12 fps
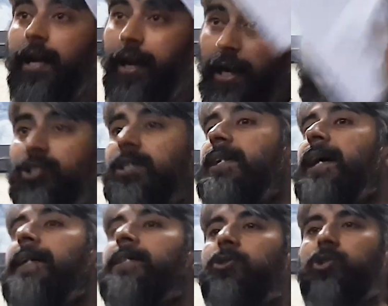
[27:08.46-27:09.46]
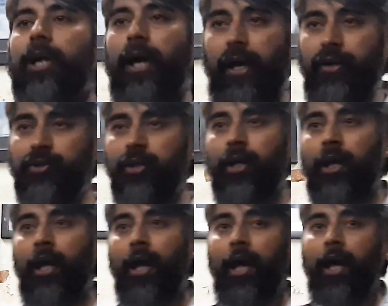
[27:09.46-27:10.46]
nature has changed,
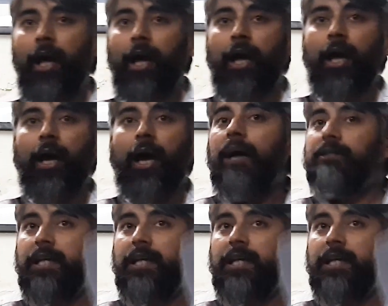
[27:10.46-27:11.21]
I